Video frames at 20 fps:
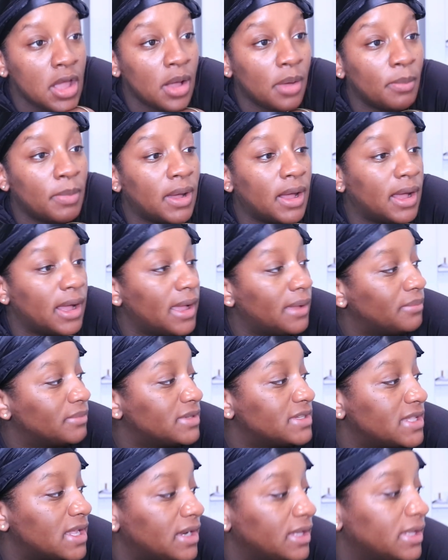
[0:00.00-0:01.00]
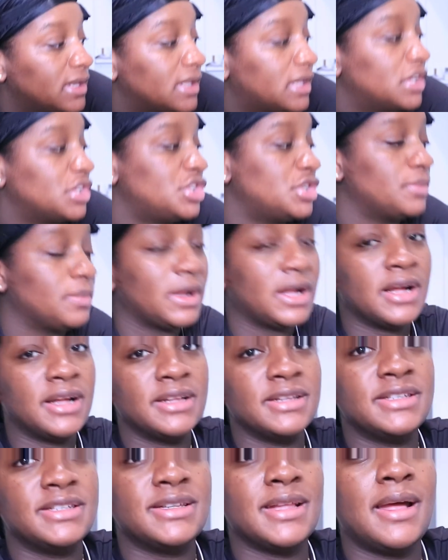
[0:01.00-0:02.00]
but I'm standing in the kitchen
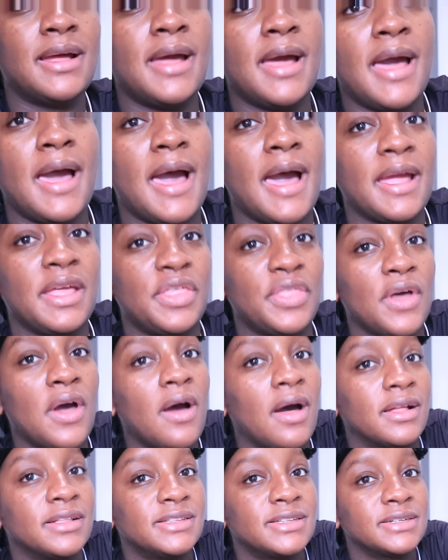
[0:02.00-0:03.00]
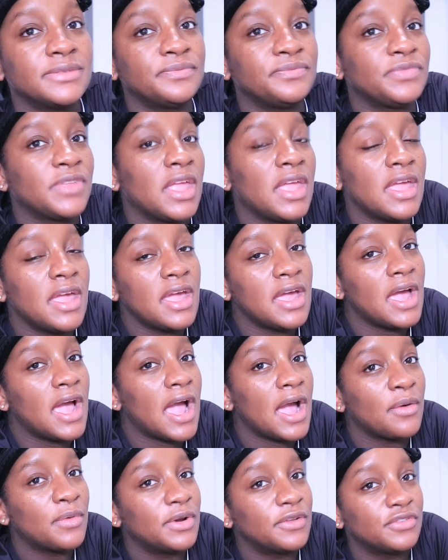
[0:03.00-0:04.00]
because I thought
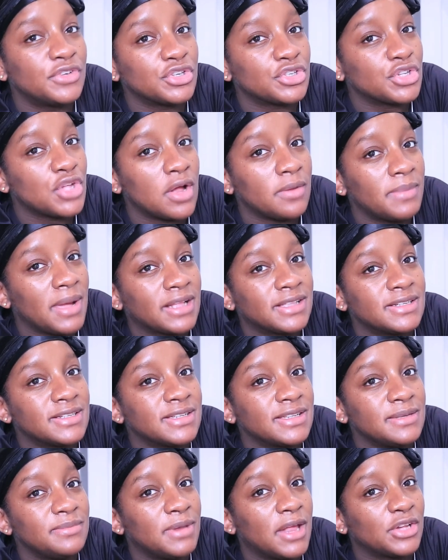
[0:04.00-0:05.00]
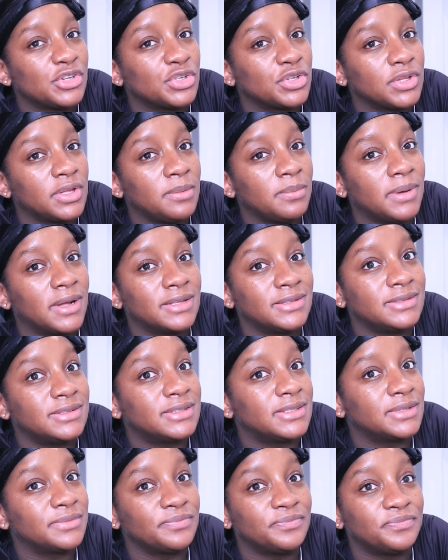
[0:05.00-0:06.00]
I would have just gone back to sleep naturally
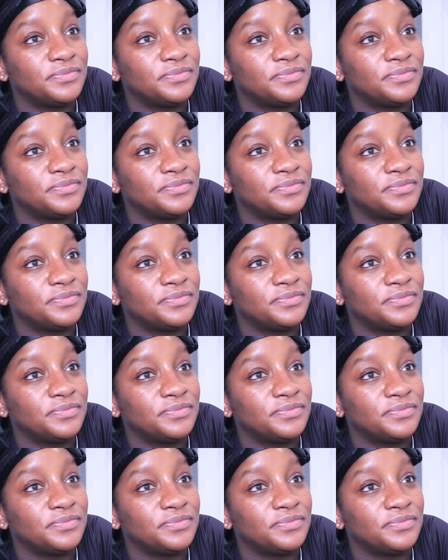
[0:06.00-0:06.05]
but